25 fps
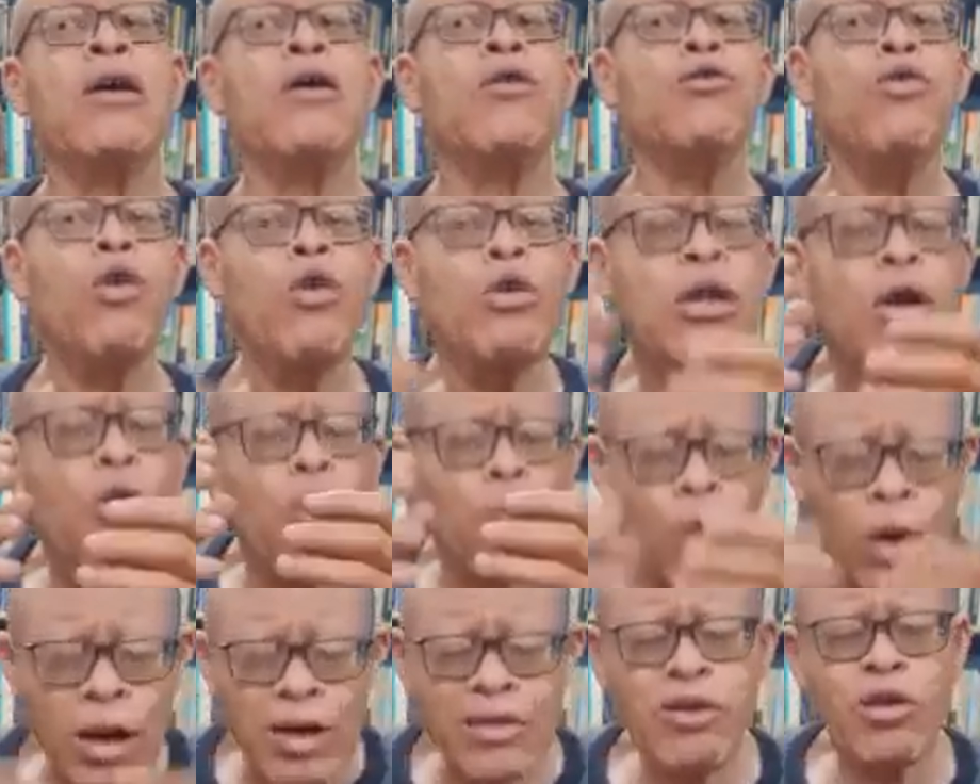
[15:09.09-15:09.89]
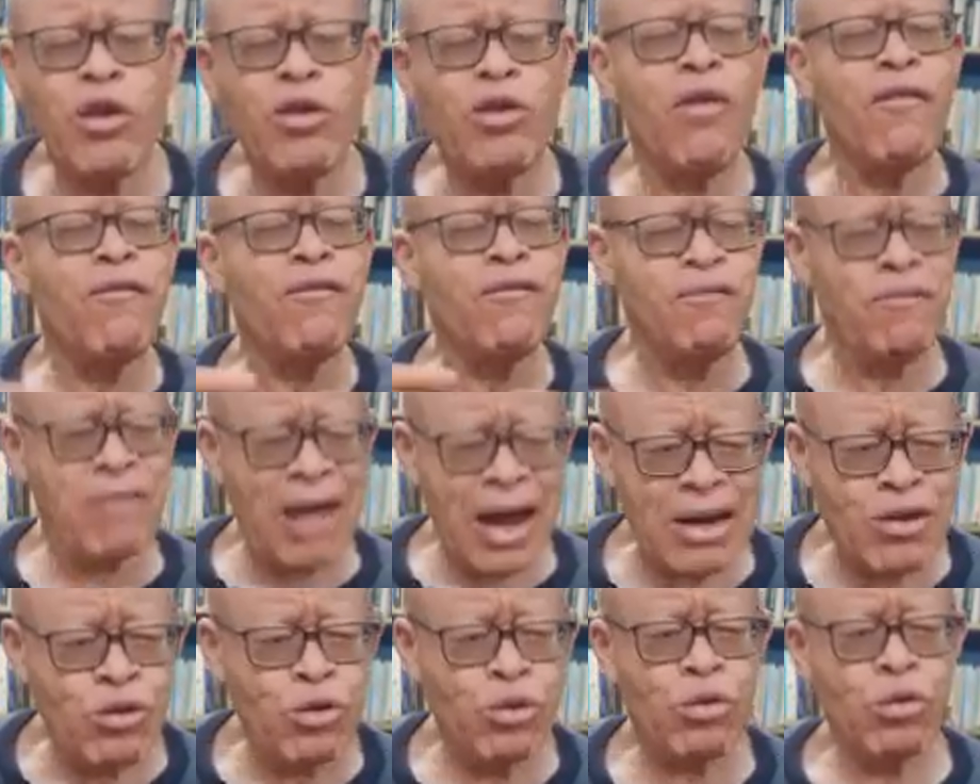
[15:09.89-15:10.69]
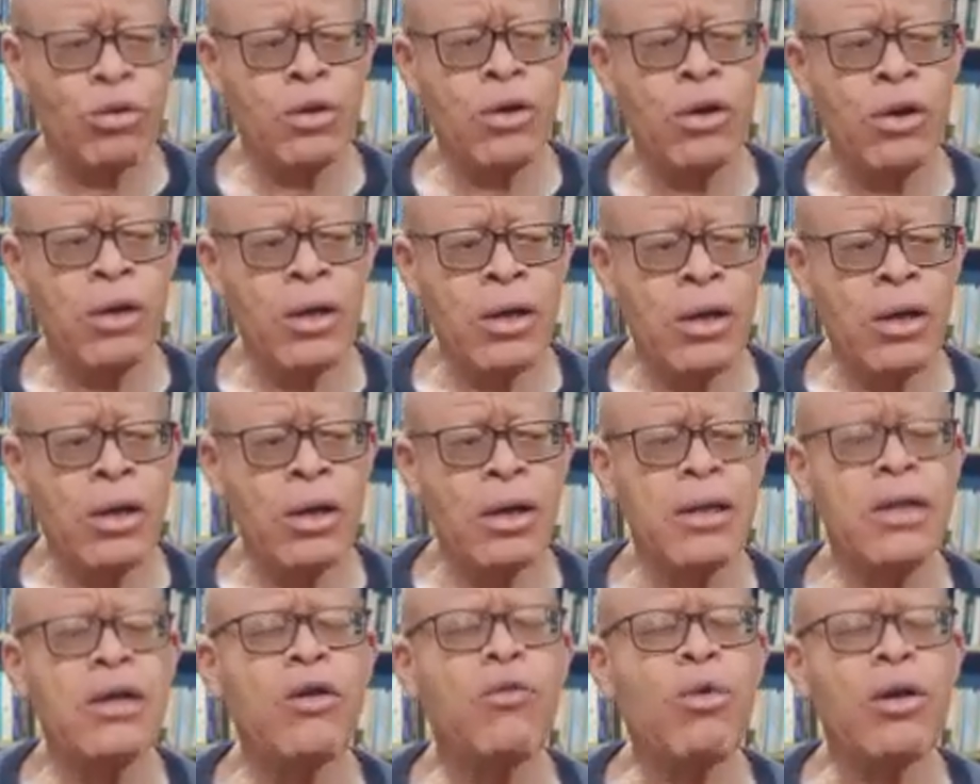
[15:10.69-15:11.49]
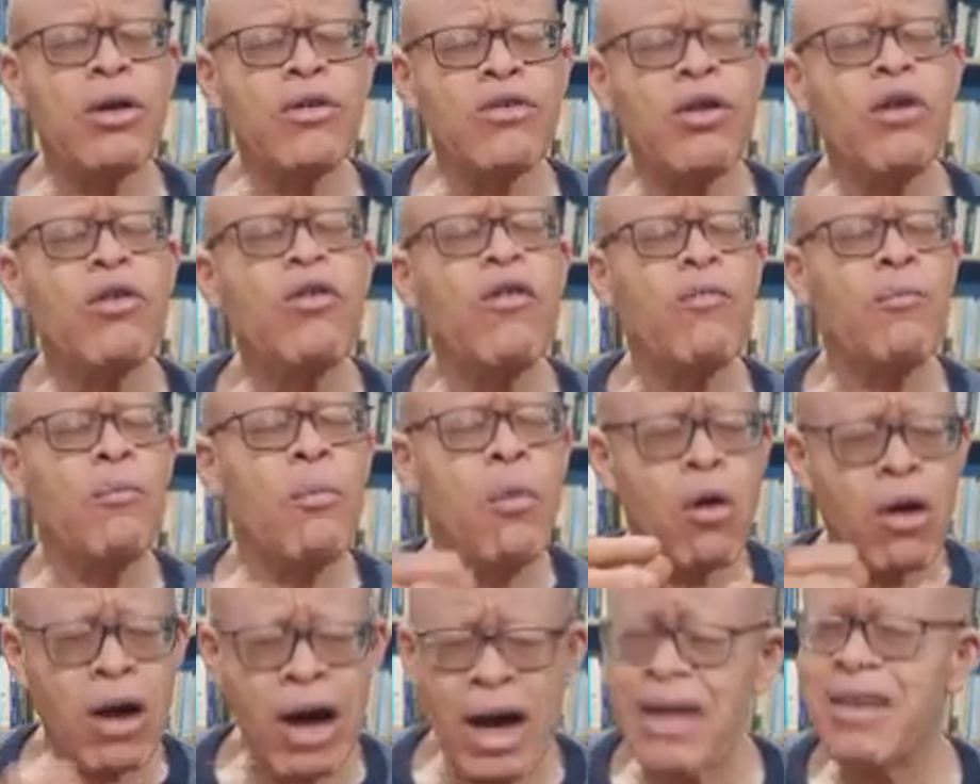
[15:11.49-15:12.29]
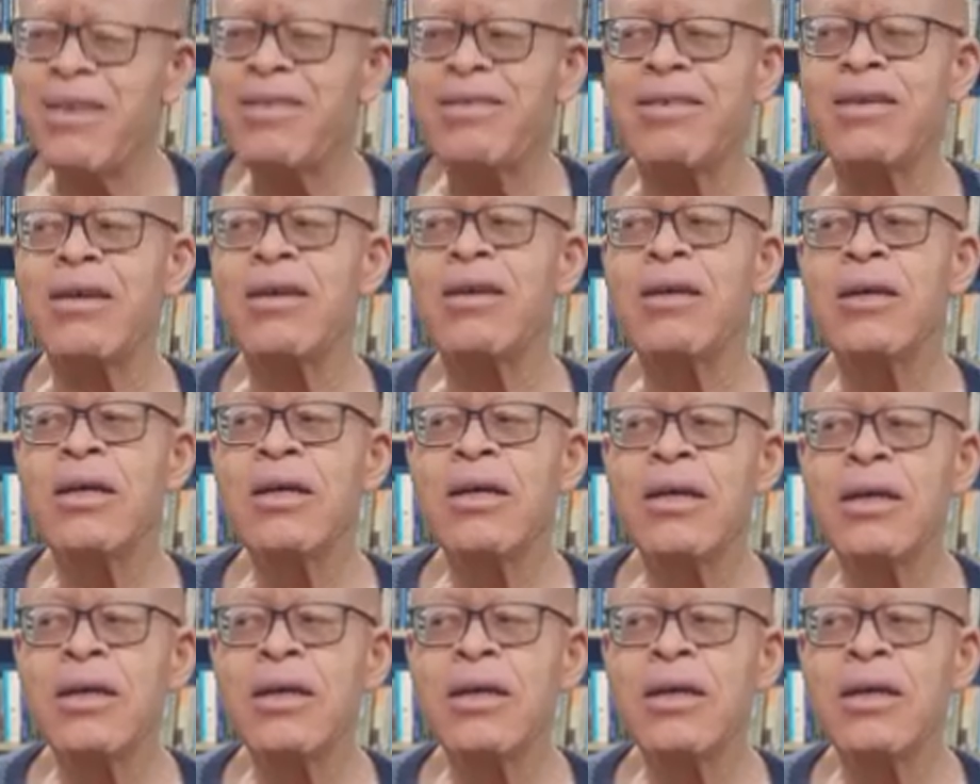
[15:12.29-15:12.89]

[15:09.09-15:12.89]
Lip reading: So the question of value, the question of morality,